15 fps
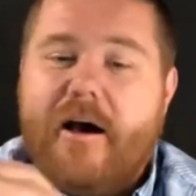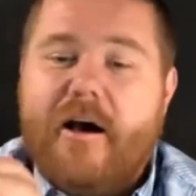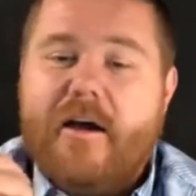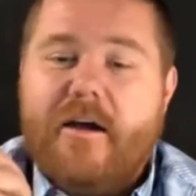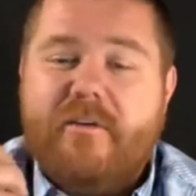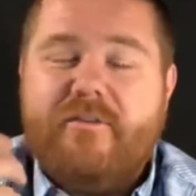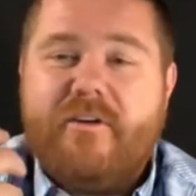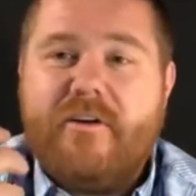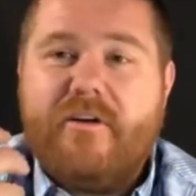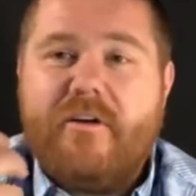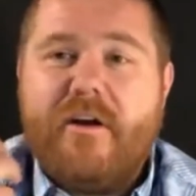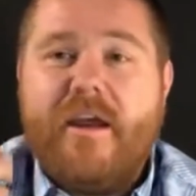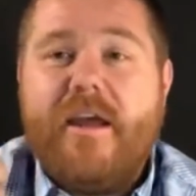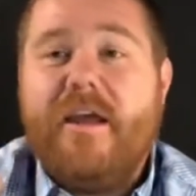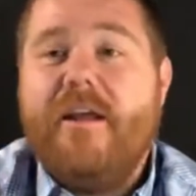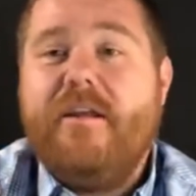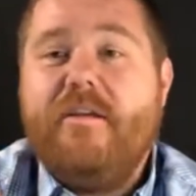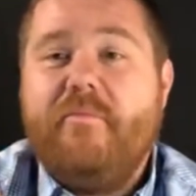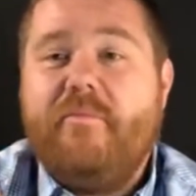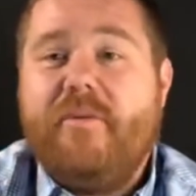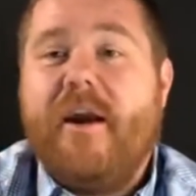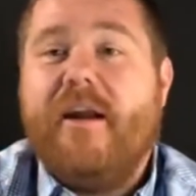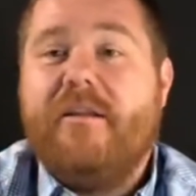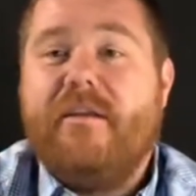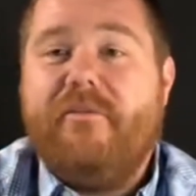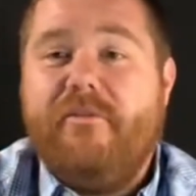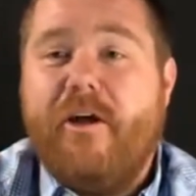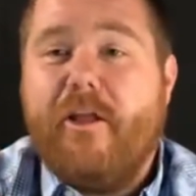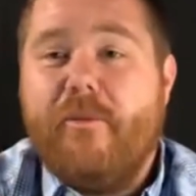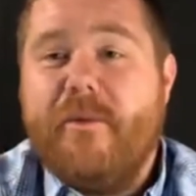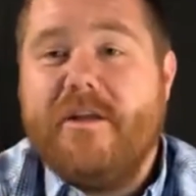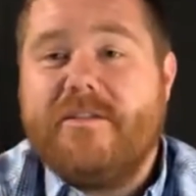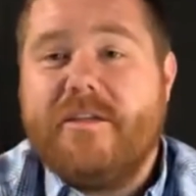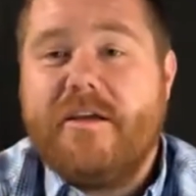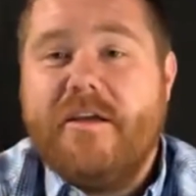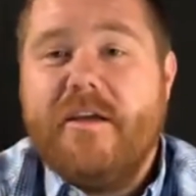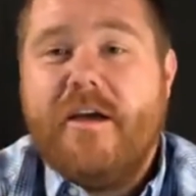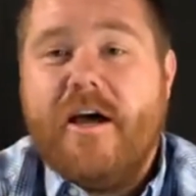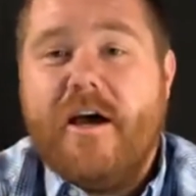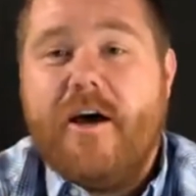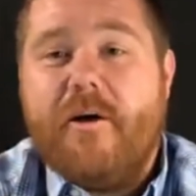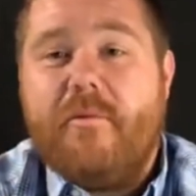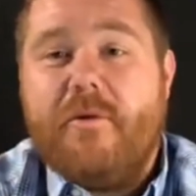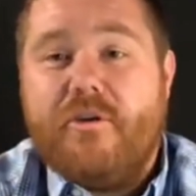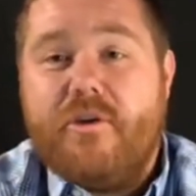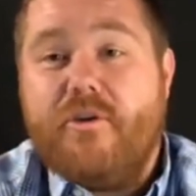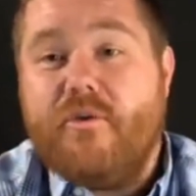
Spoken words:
if you're in product development, you